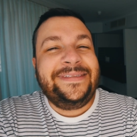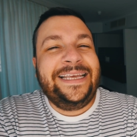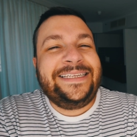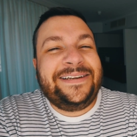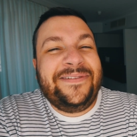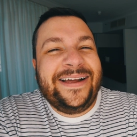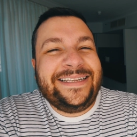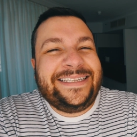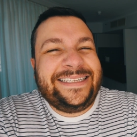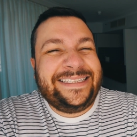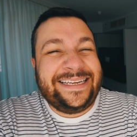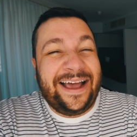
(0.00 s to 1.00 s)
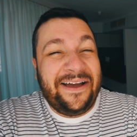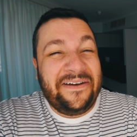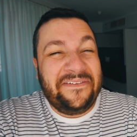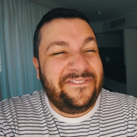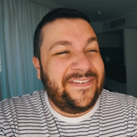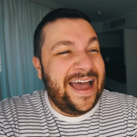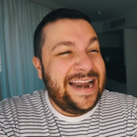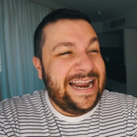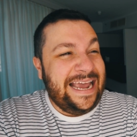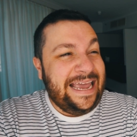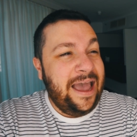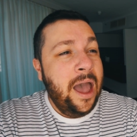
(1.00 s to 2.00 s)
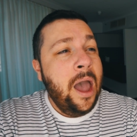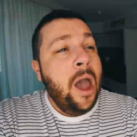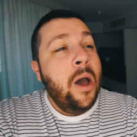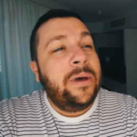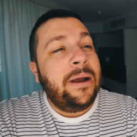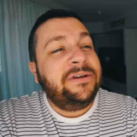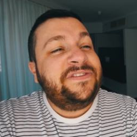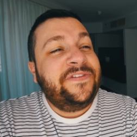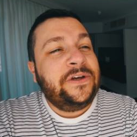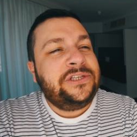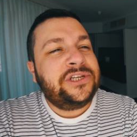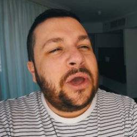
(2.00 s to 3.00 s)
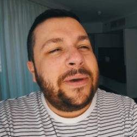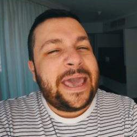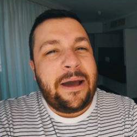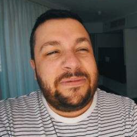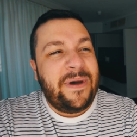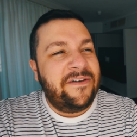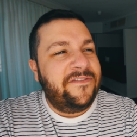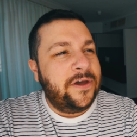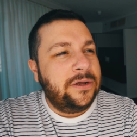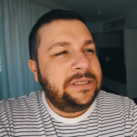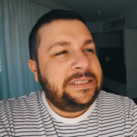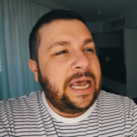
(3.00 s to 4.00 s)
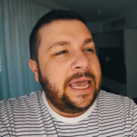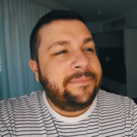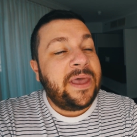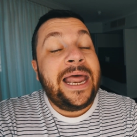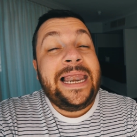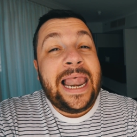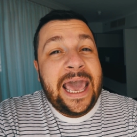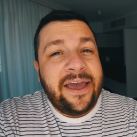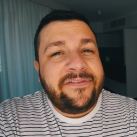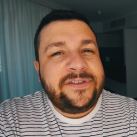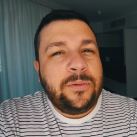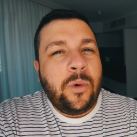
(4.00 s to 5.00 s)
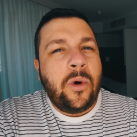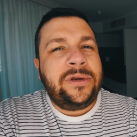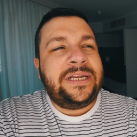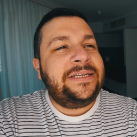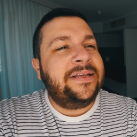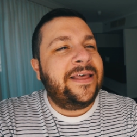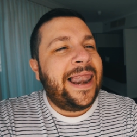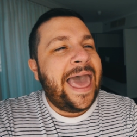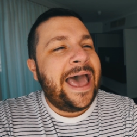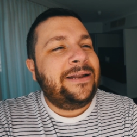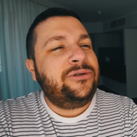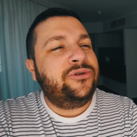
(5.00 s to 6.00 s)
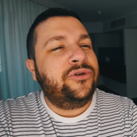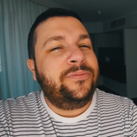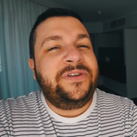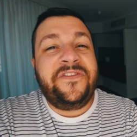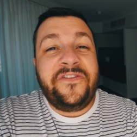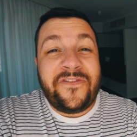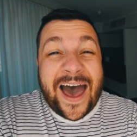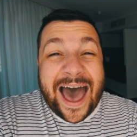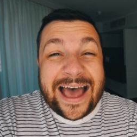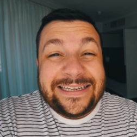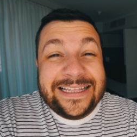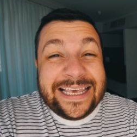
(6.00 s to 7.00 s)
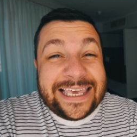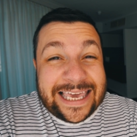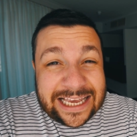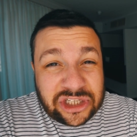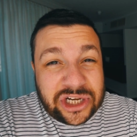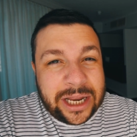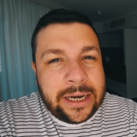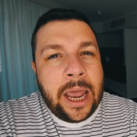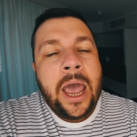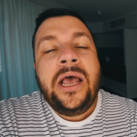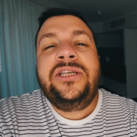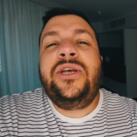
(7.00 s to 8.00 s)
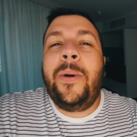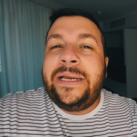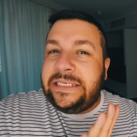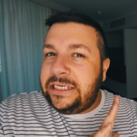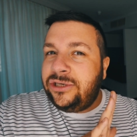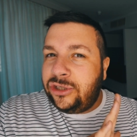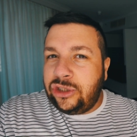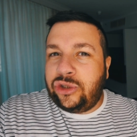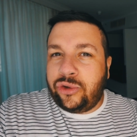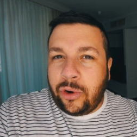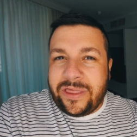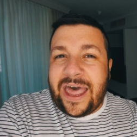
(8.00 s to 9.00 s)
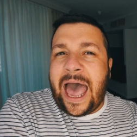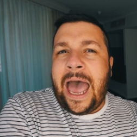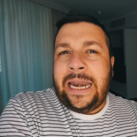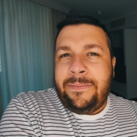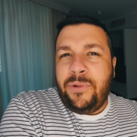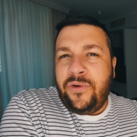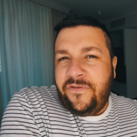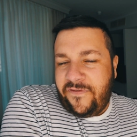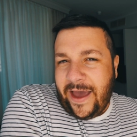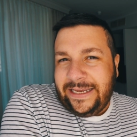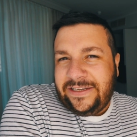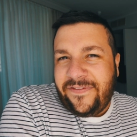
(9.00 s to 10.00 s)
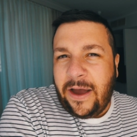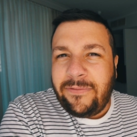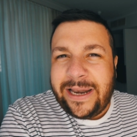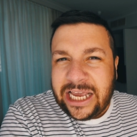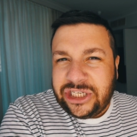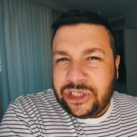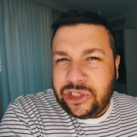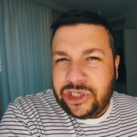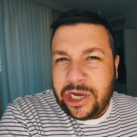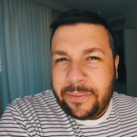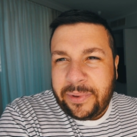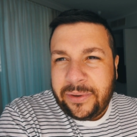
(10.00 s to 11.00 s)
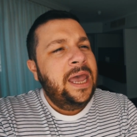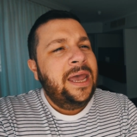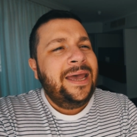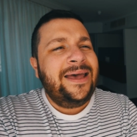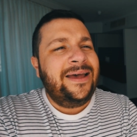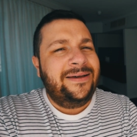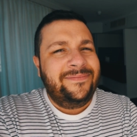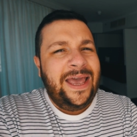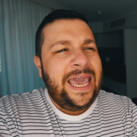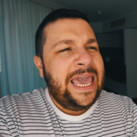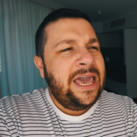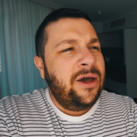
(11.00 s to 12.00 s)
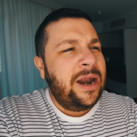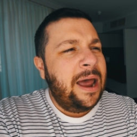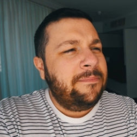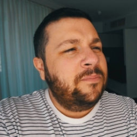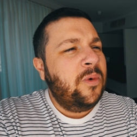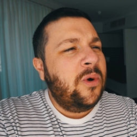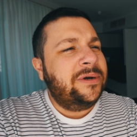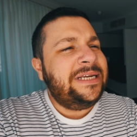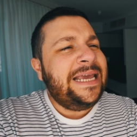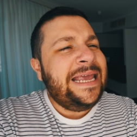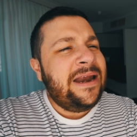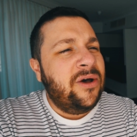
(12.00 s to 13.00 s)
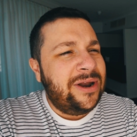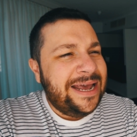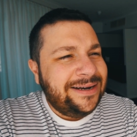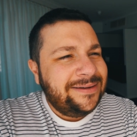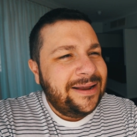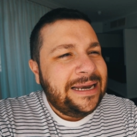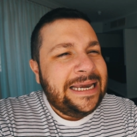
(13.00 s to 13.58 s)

This one's so funny. When I was first going out with my fiance, I left, walked into the lounge room to fart in the kitchen so I didn't destroy the honeymoon phase of our relationship. He got up and walked in on it.